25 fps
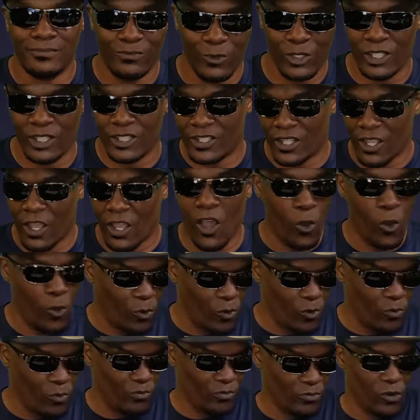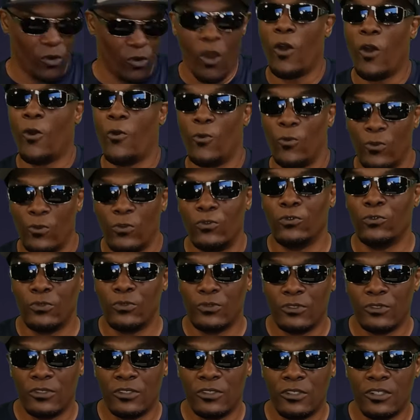was
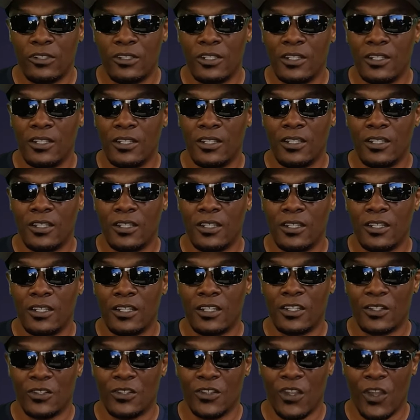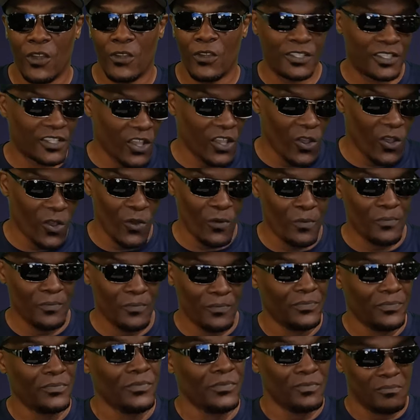homegrown. You know, so
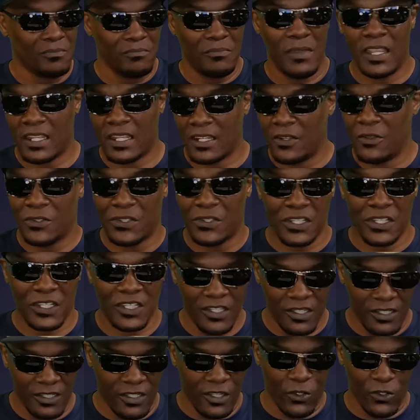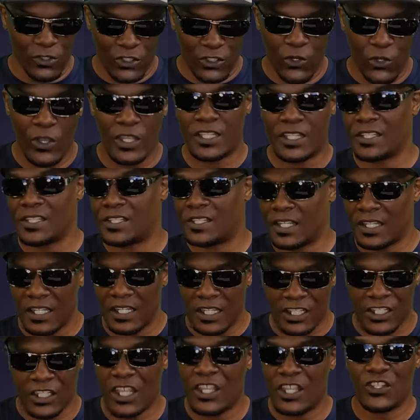making those those choices
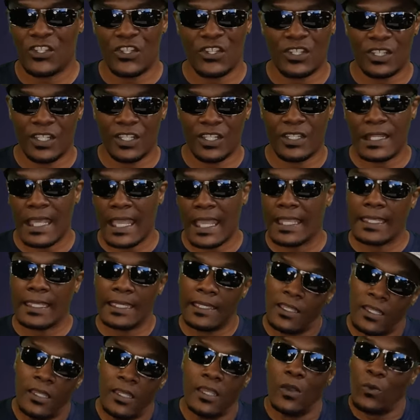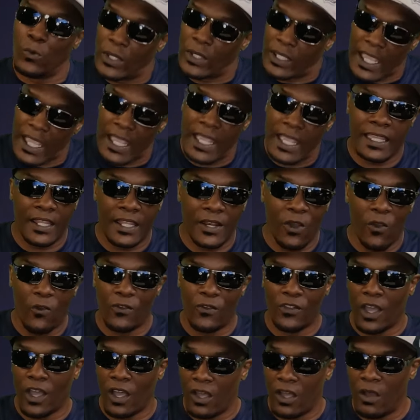and decisions is like we can't get
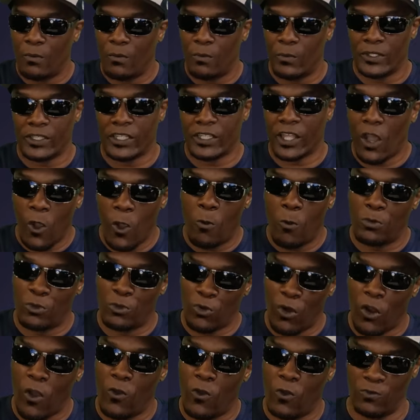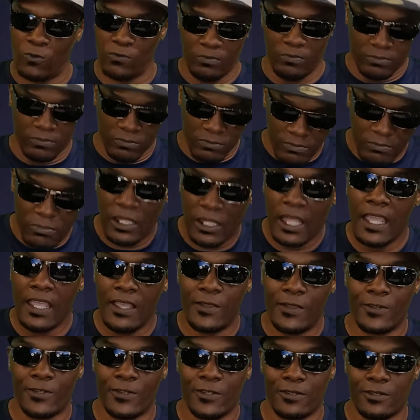over the hump with the homegrown
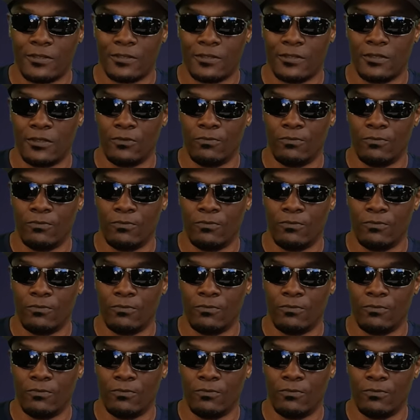players.